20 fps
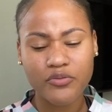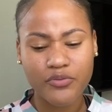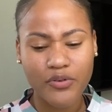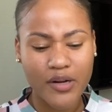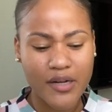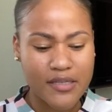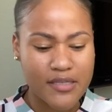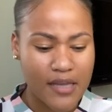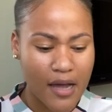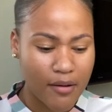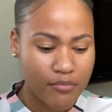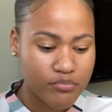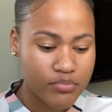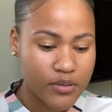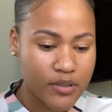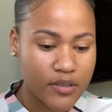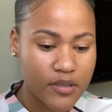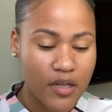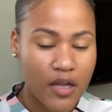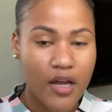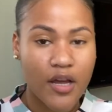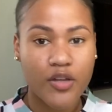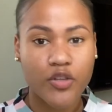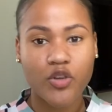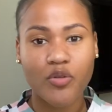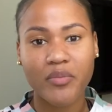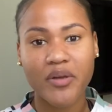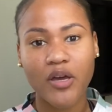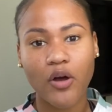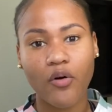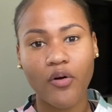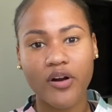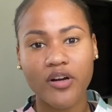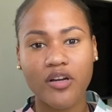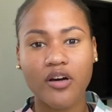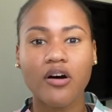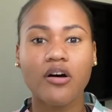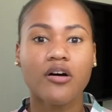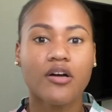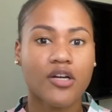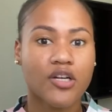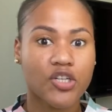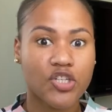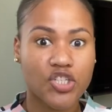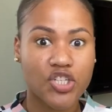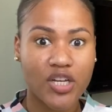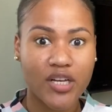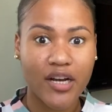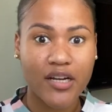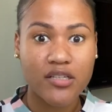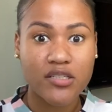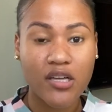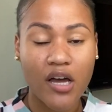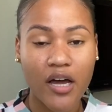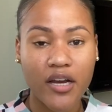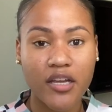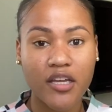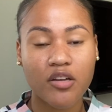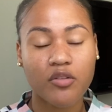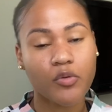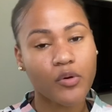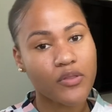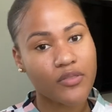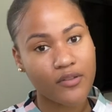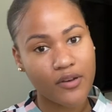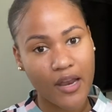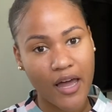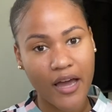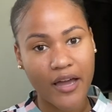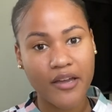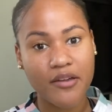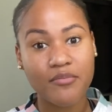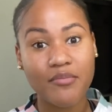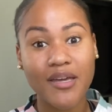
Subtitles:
For example, you may order gin and tonic with lime.